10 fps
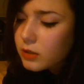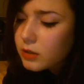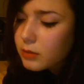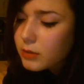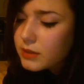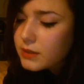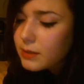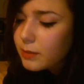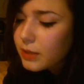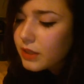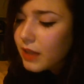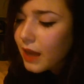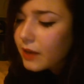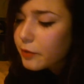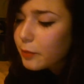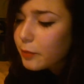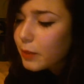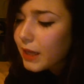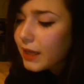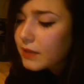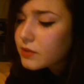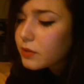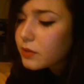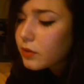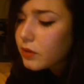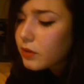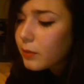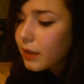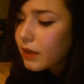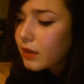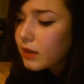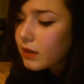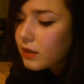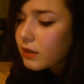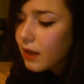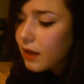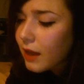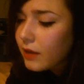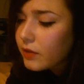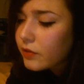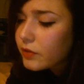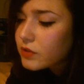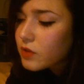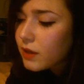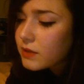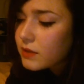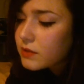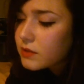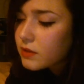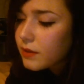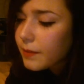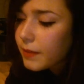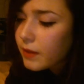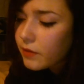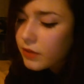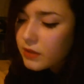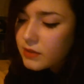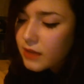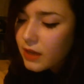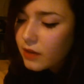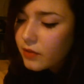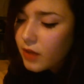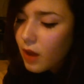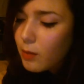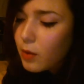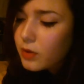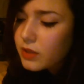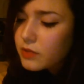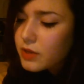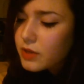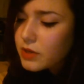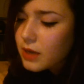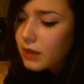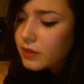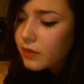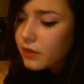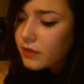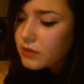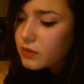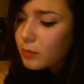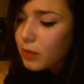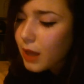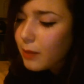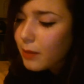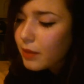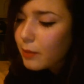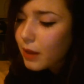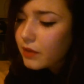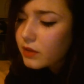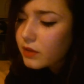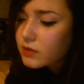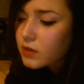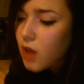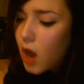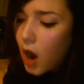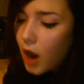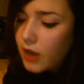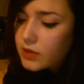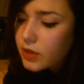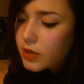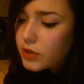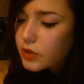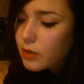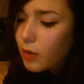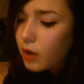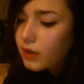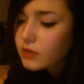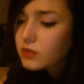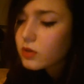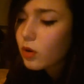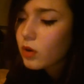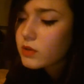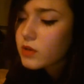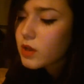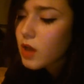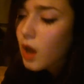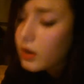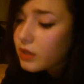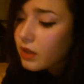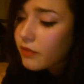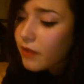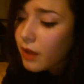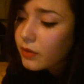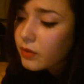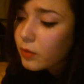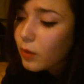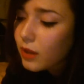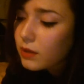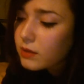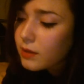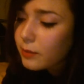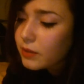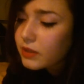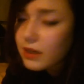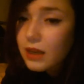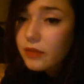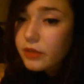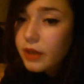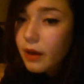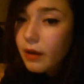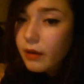but simply the act of playing soothed me, and for solace, for the sake of the harmonious rationality of its sublime mathematics, I searched among his scores until I found the well-tempered clavier.